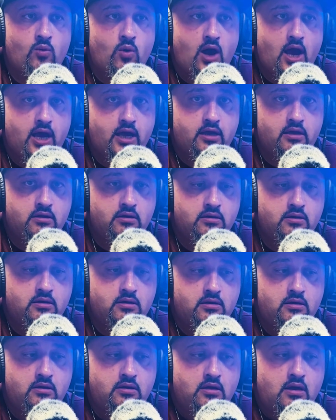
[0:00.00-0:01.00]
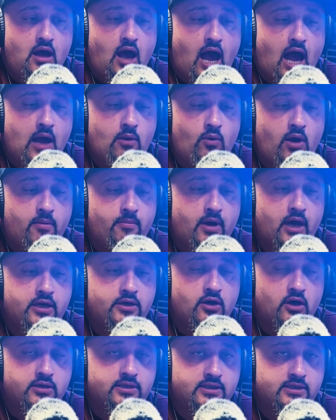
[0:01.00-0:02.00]
way. I want my
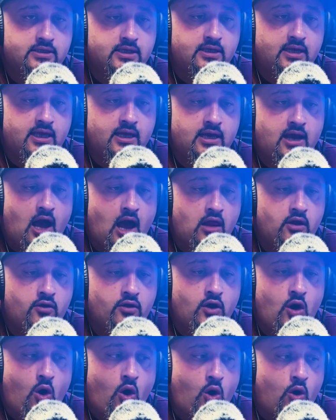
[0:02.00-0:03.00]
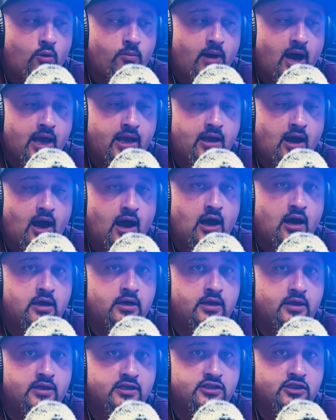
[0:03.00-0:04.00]
dog to see the e-collar and go, oh my God,
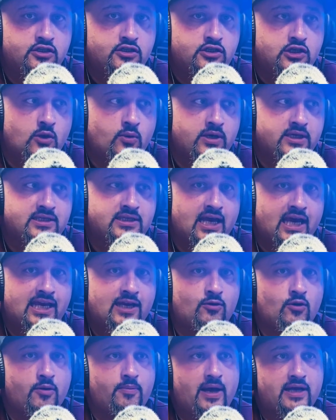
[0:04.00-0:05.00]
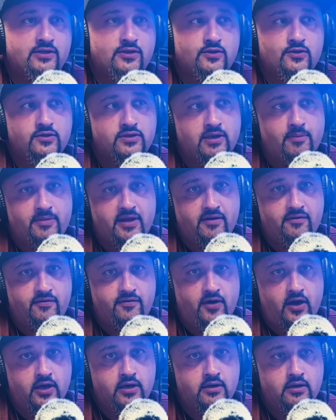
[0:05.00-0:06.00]
this is so exciting. We're about to do something
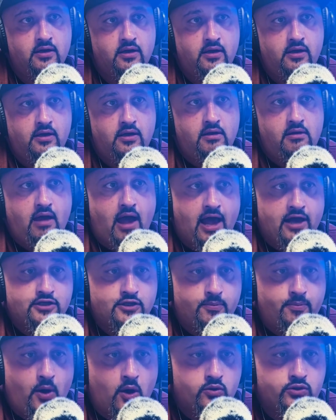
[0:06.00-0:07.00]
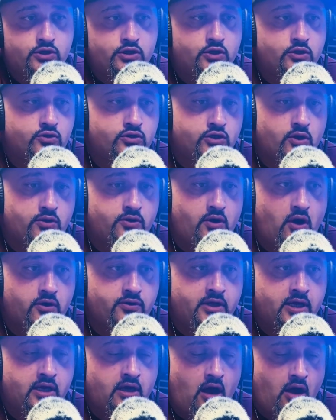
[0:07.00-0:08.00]
fun. As opposed to you show the dog
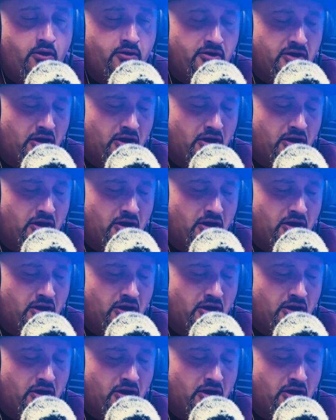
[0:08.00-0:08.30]
the e-collar and they